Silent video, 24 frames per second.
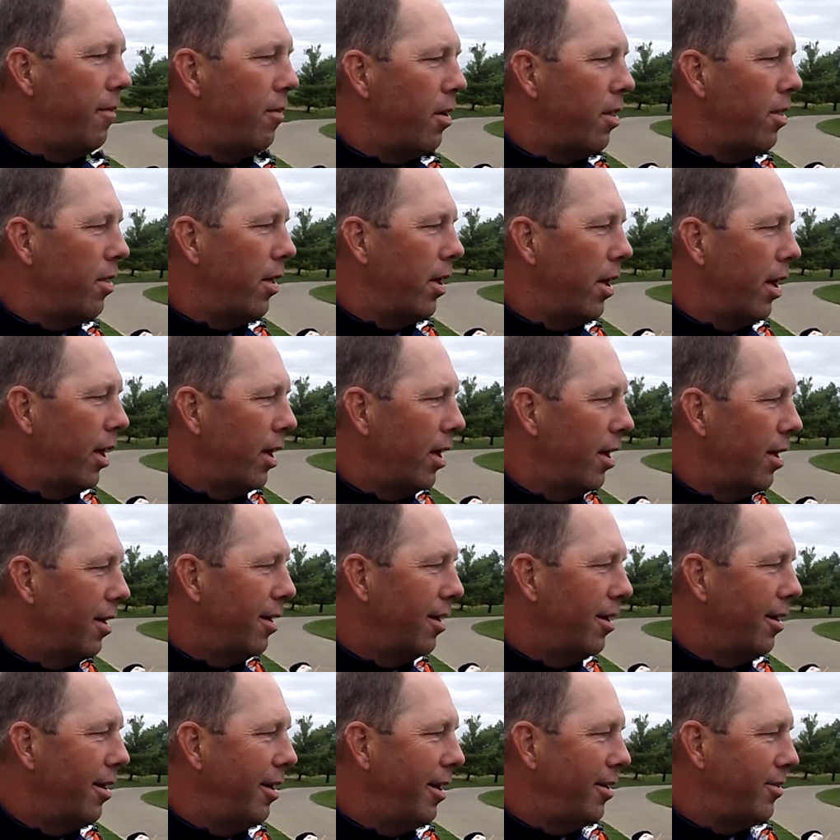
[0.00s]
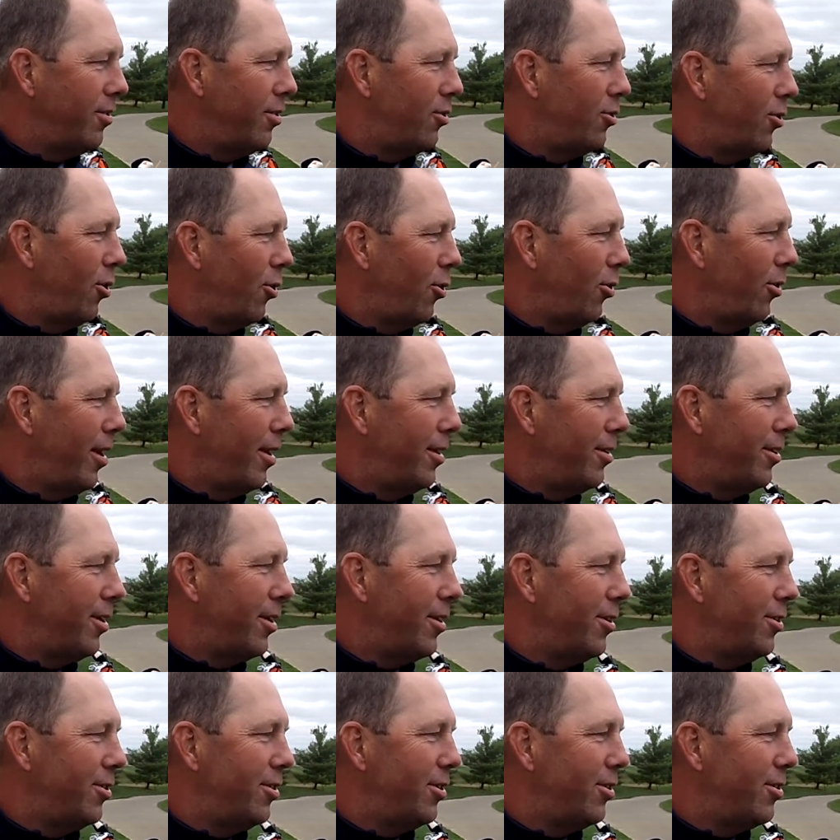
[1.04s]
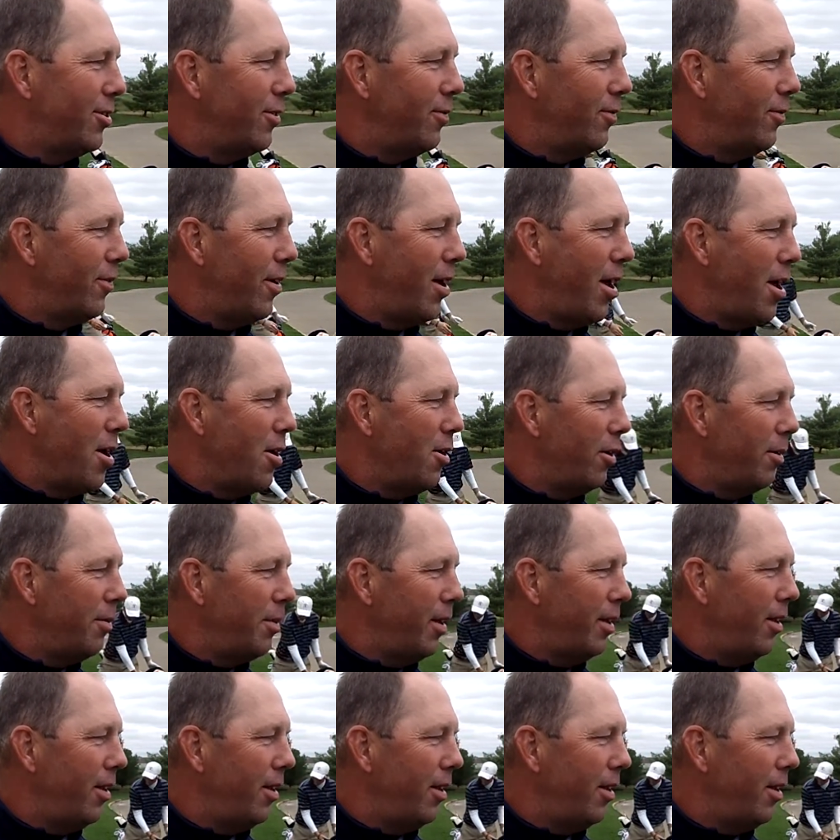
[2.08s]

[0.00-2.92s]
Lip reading: Everything. It's a total antithesis of Yale.